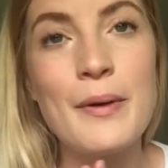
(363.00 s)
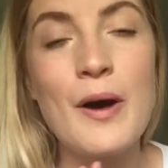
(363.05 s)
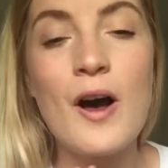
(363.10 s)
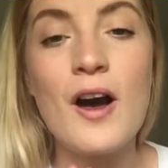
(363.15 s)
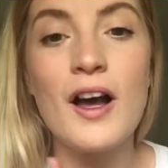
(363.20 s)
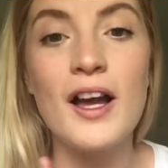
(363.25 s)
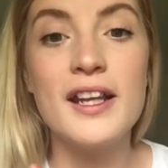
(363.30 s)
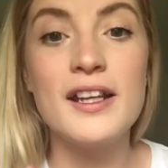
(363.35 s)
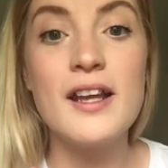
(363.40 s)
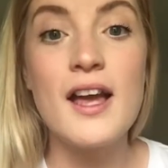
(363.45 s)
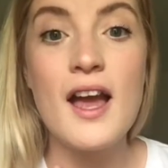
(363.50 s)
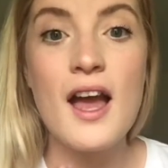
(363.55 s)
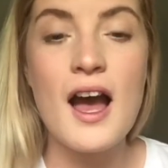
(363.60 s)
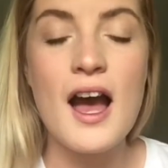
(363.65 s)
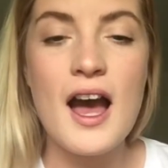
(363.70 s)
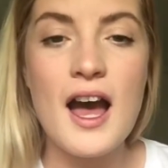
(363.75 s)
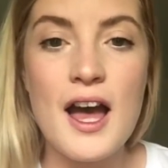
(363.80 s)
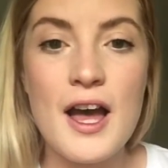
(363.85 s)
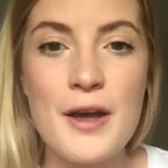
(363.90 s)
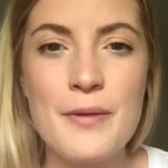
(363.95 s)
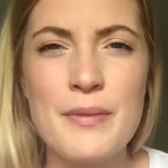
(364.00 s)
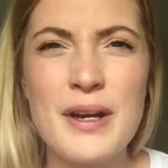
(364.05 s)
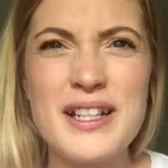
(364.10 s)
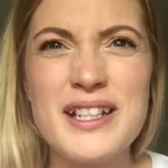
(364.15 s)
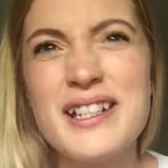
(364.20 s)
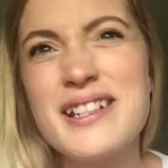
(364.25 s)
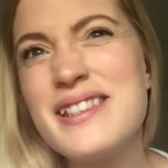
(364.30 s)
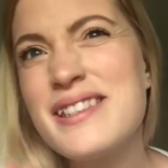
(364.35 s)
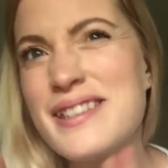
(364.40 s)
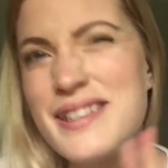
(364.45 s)
on. I
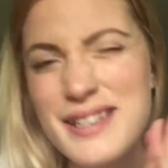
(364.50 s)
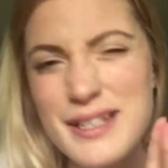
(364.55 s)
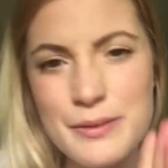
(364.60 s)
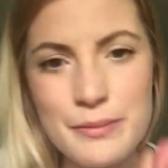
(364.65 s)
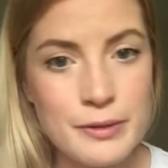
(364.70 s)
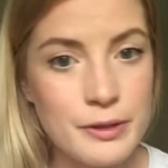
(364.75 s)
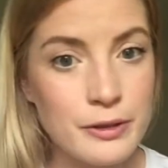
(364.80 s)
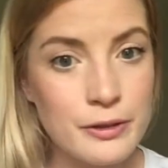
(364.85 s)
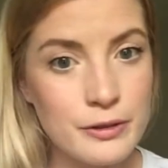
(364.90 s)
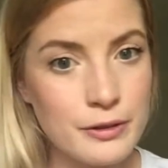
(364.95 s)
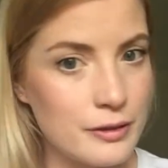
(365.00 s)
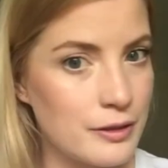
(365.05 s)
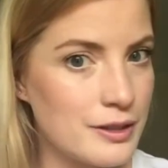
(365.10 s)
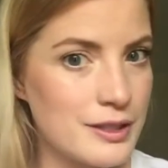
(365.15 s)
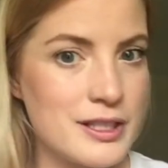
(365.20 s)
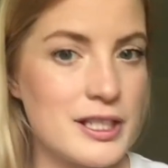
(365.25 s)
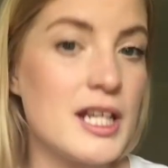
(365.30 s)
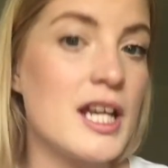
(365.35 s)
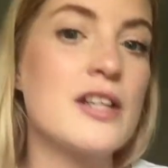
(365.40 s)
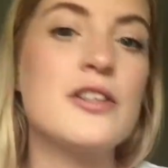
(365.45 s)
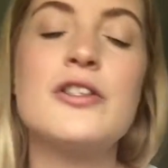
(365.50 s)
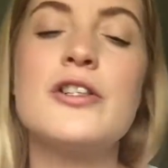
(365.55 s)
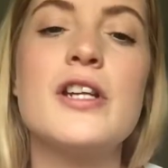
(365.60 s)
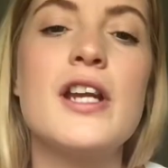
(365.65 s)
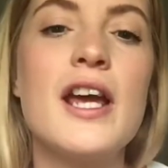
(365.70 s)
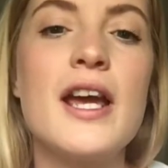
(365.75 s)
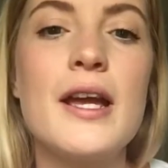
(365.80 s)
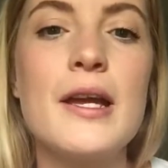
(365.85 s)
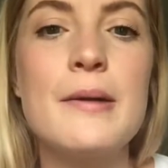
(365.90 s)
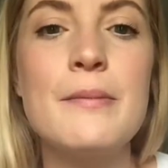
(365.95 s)
did a similar look to
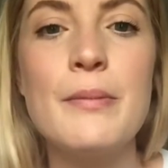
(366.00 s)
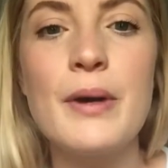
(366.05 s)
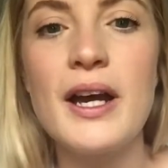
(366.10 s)
yesterday,